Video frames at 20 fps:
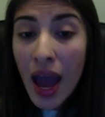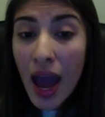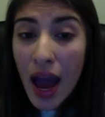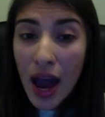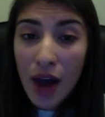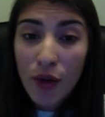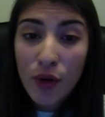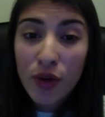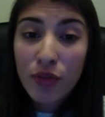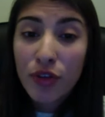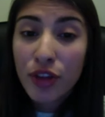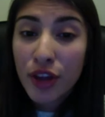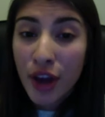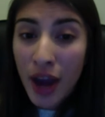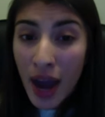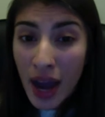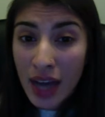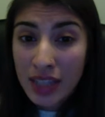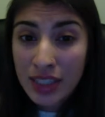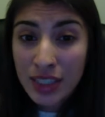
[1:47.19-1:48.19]
However, there
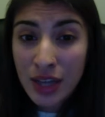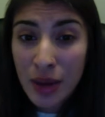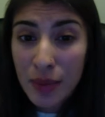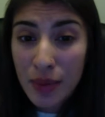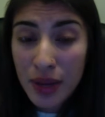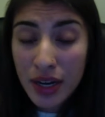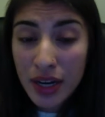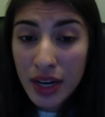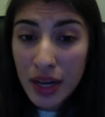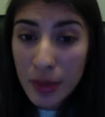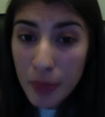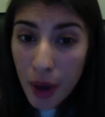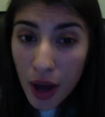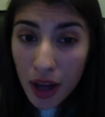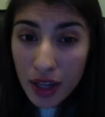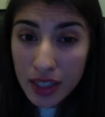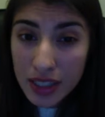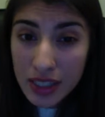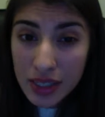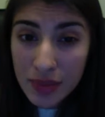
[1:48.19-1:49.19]
has not been any
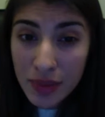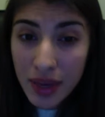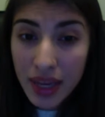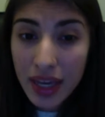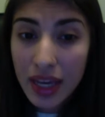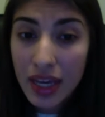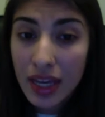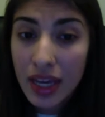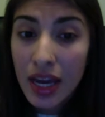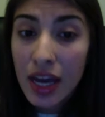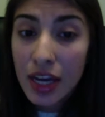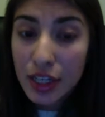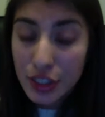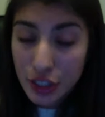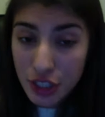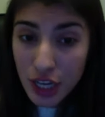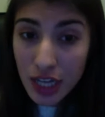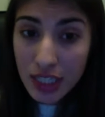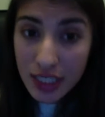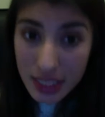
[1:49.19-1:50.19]
policy making
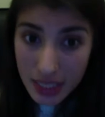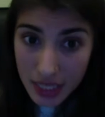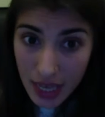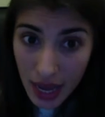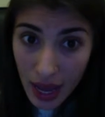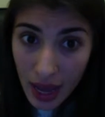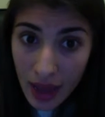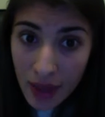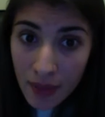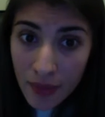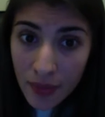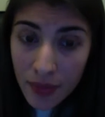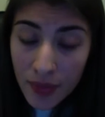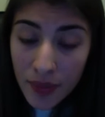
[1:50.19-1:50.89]
just yet.